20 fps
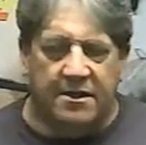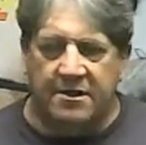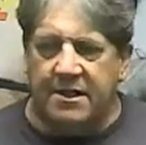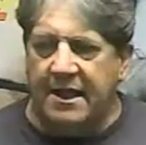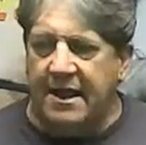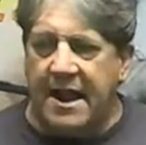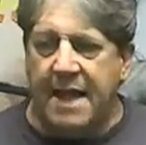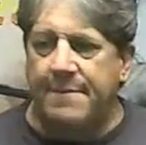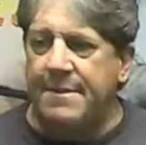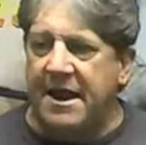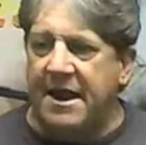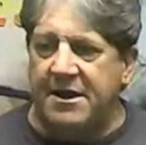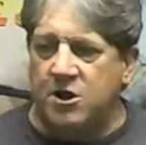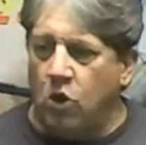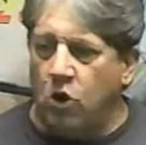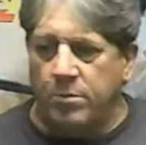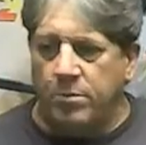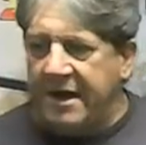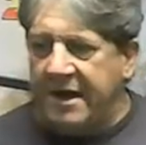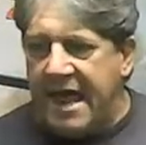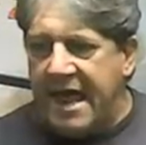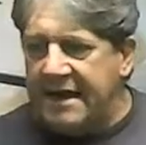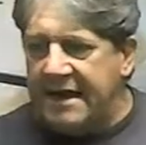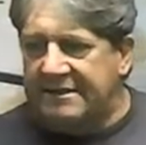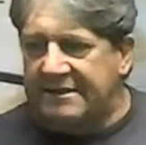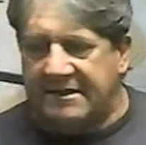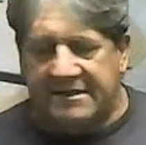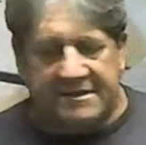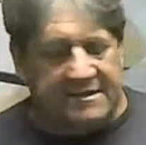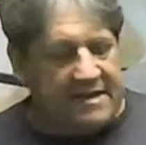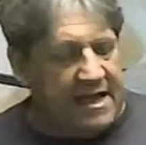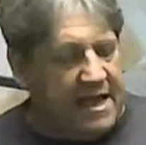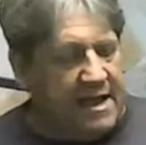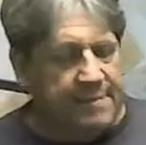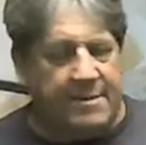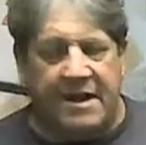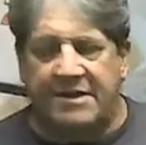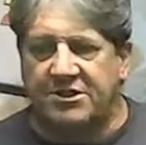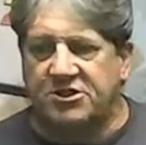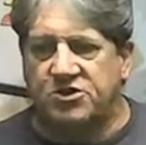and I'm not normally on it this time.
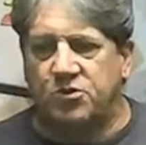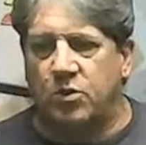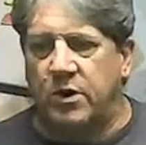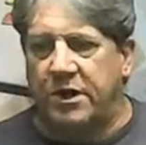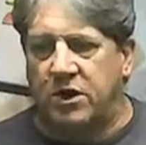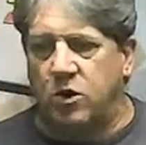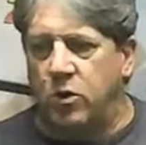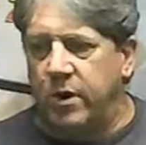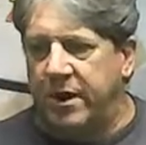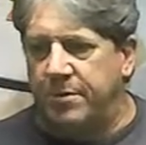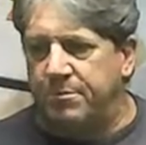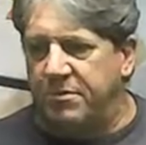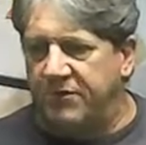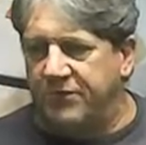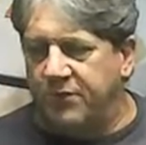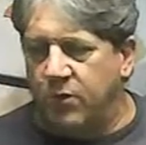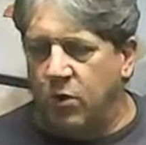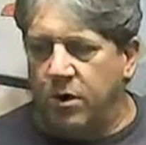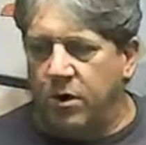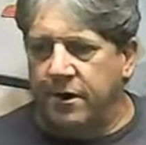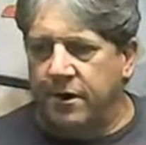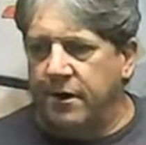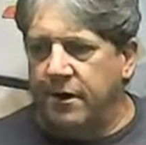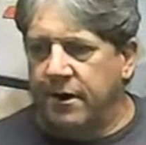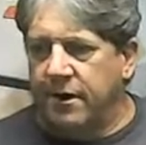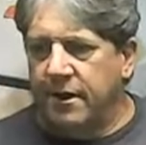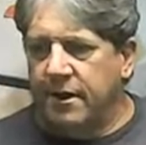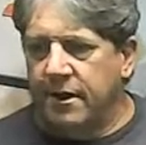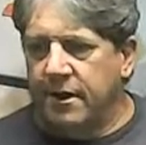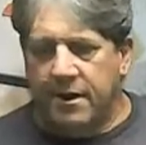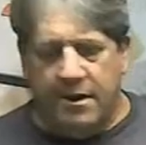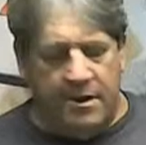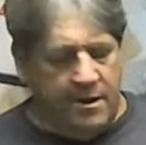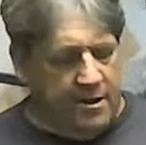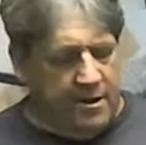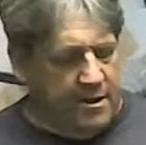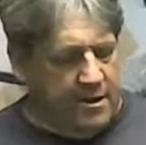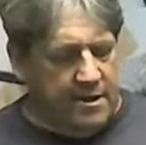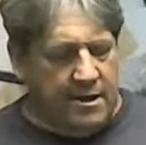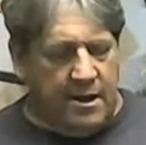I just went quick before.
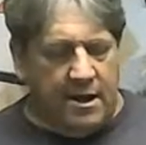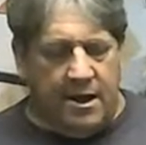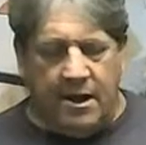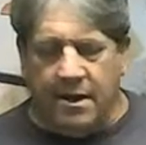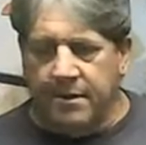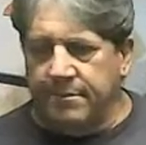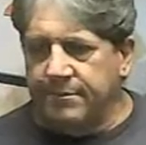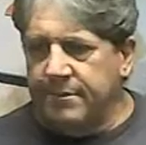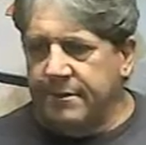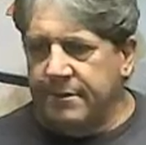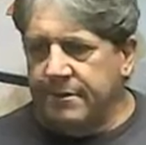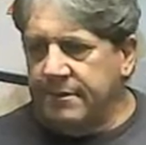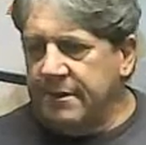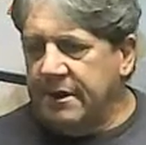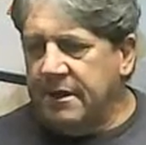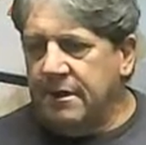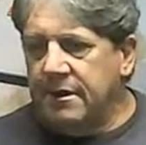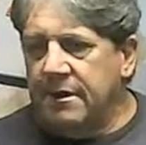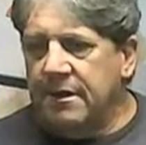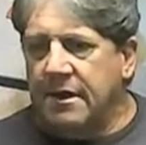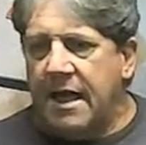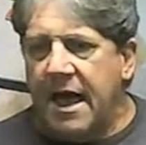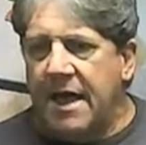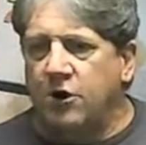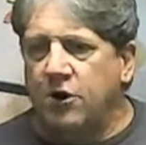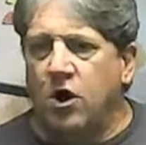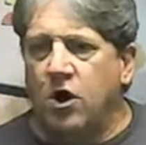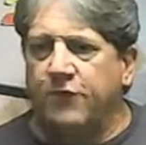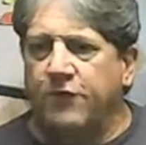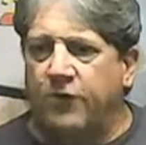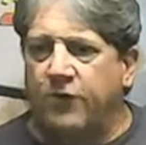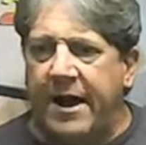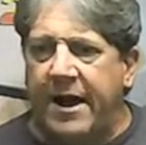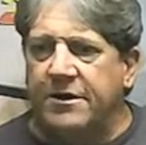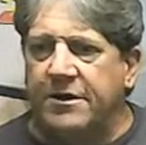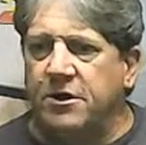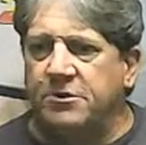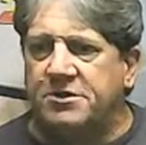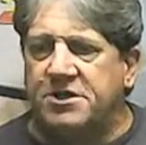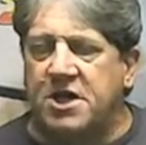I don't know if
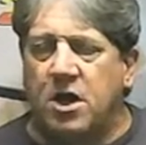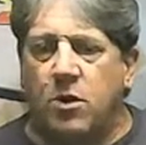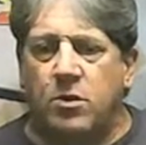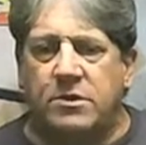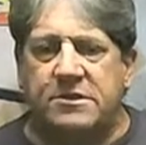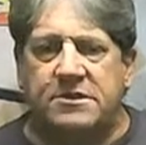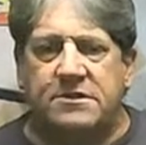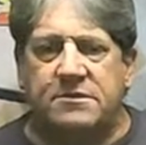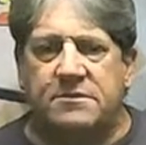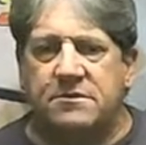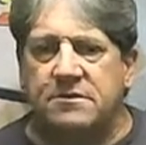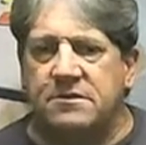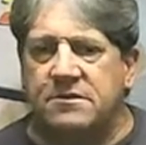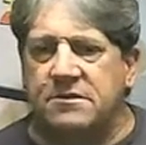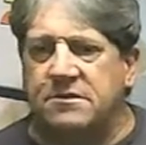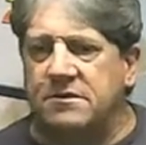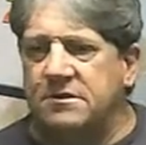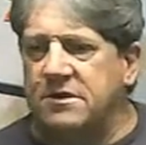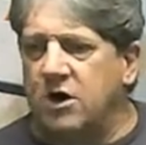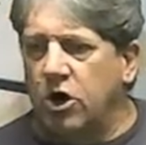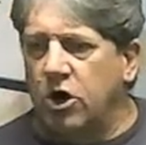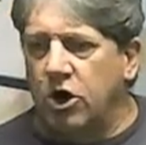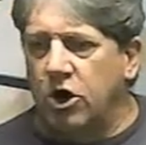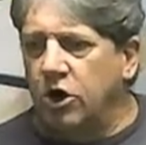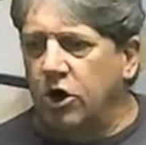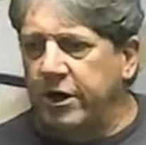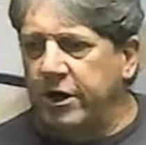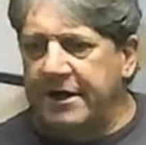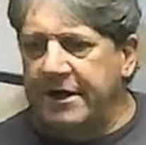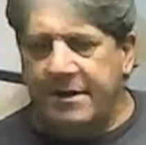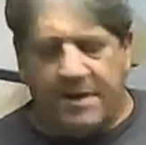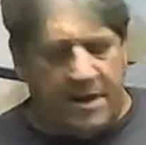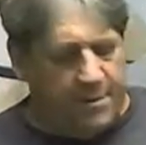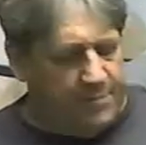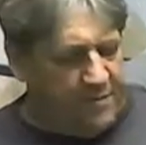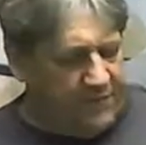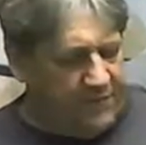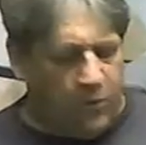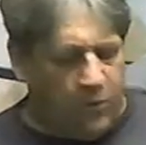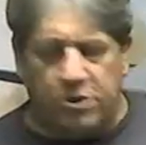Rando's going early
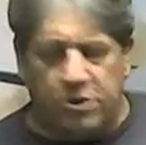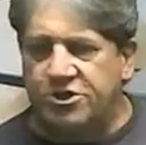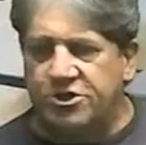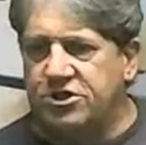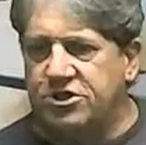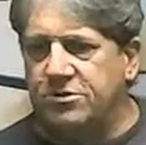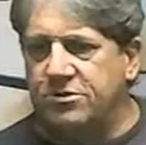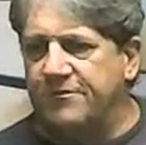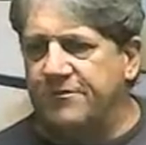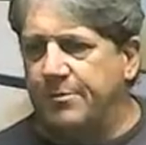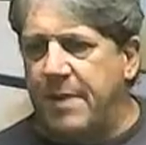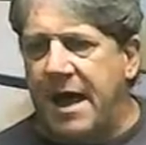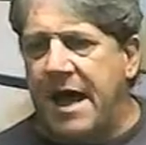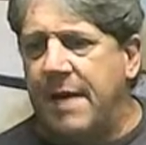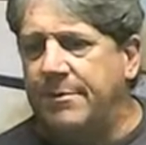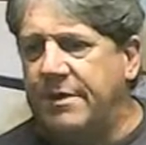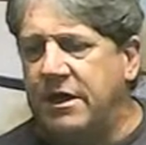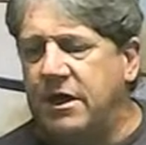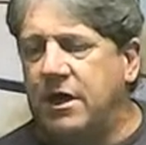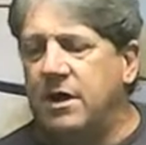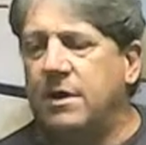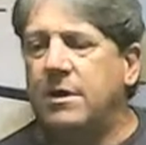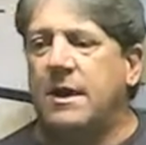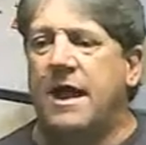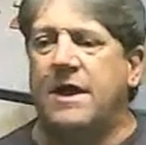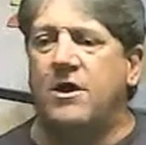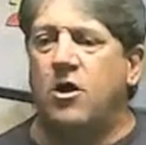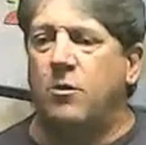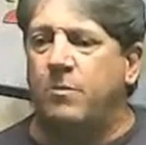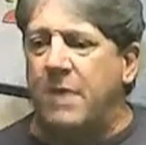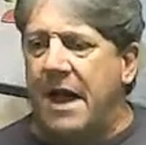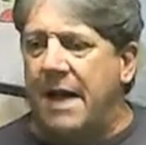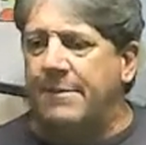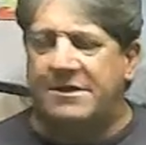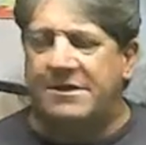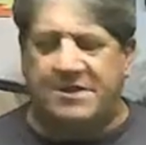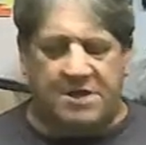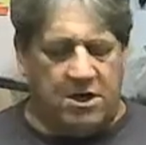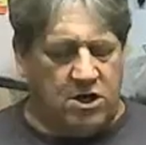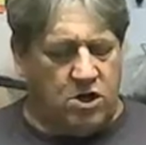before Bobby. I know
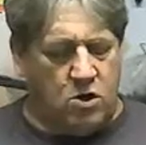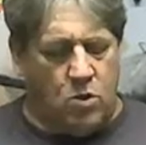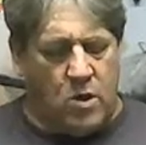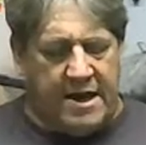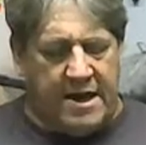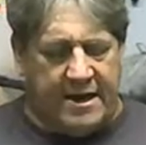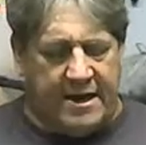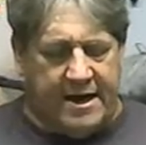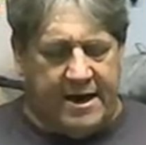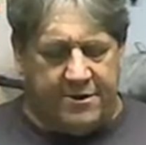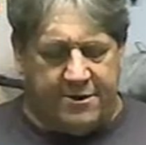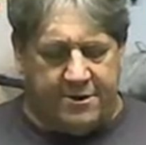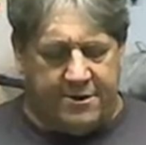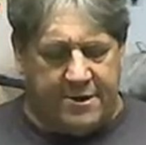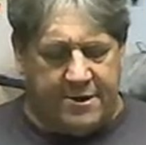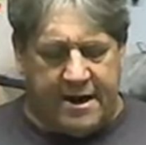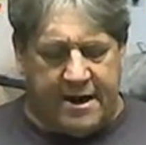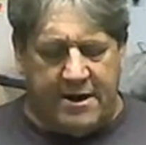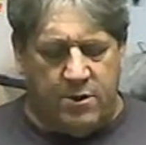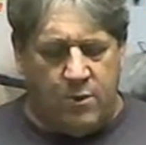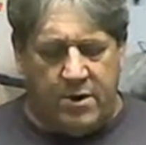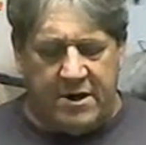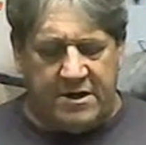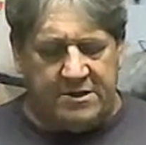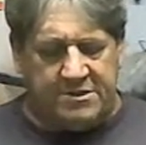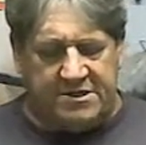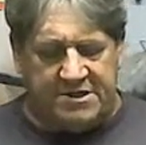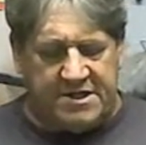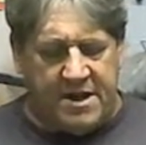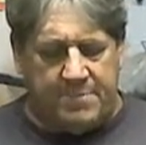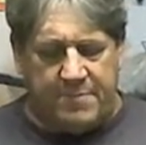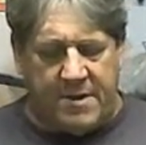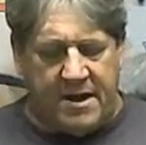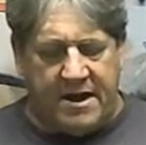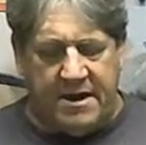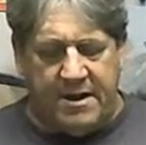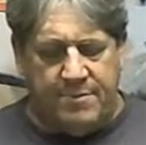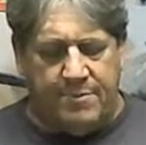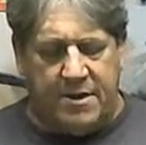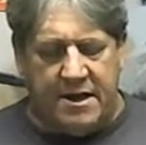Bobby's going to go on later. I didn't want to step on
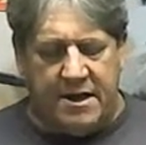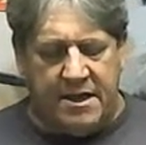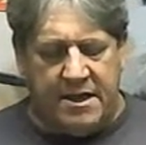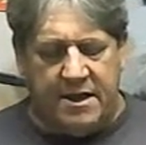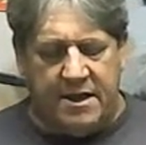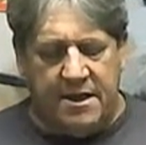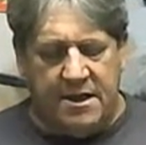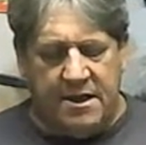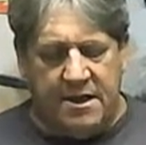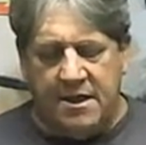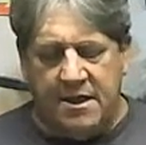anybody.